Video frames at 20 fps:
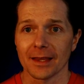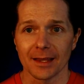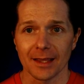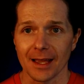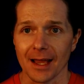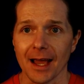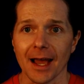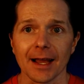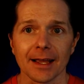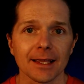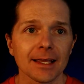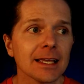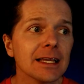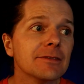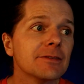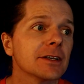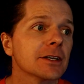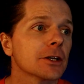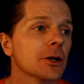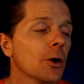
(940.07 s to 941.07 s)
heck,
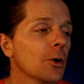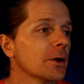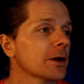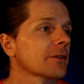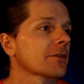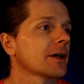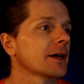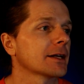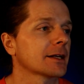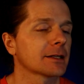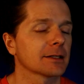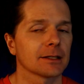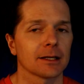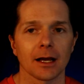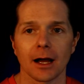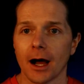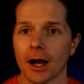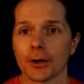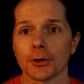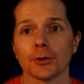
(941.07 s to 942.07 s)
even going like
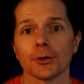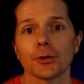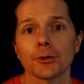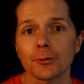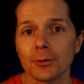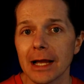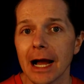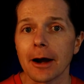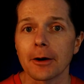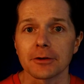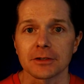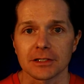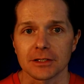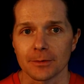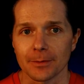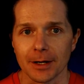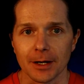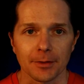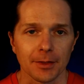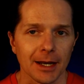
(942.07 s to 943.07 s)
under 3 hours in
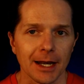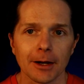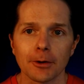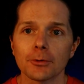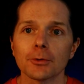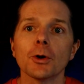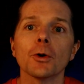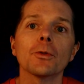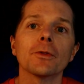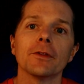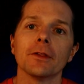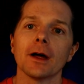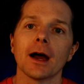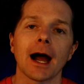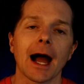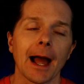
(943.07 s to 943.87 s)
the marathon. I don't know